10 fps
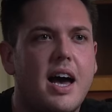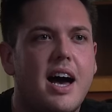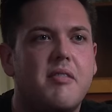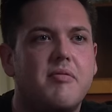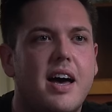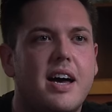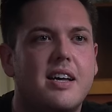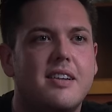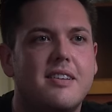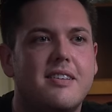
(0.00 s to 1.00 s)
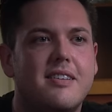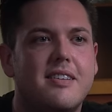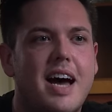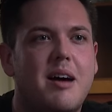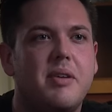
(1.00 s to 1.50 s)
have that
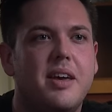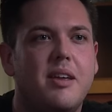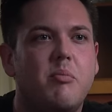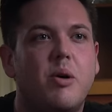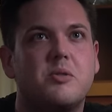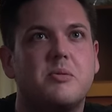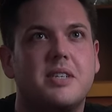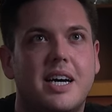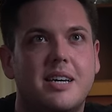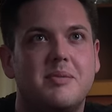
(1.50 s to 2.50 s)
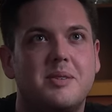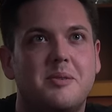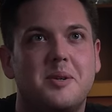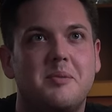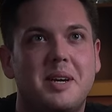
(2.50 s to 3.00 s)
happen multiple times
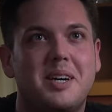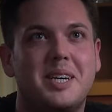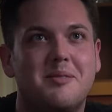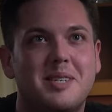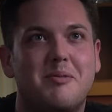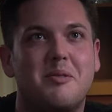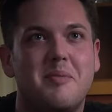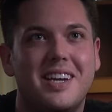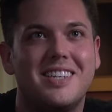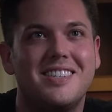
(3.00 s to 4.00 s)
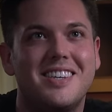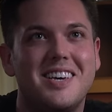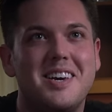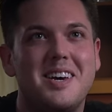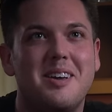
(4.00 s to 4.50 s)
over a period of several minutes.
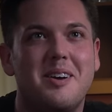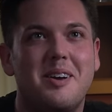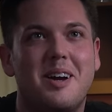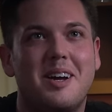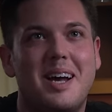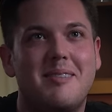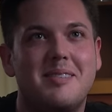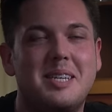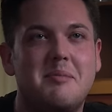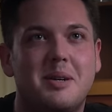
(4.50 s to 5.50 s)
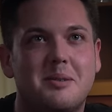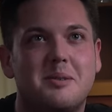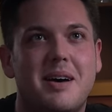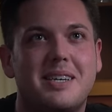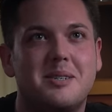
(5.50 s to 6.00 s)
You know, you're not gonna have the same
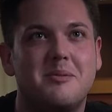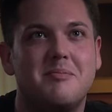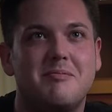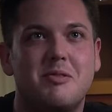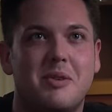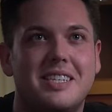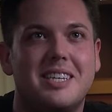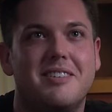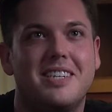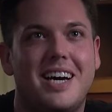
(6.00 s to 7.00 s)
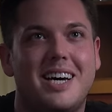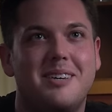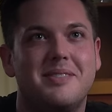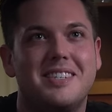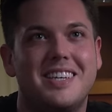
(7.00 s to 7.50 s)
muscle spasm 27
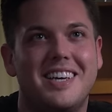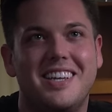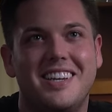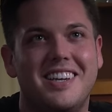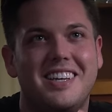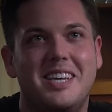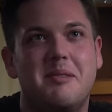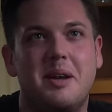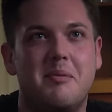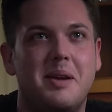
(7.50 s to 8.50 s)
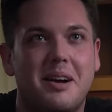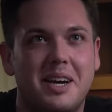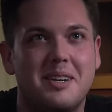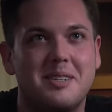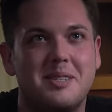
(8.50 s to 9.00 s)
times in a 10-minute
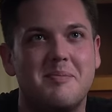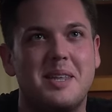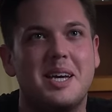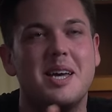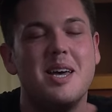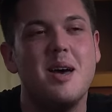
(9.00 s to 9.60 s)
period or something.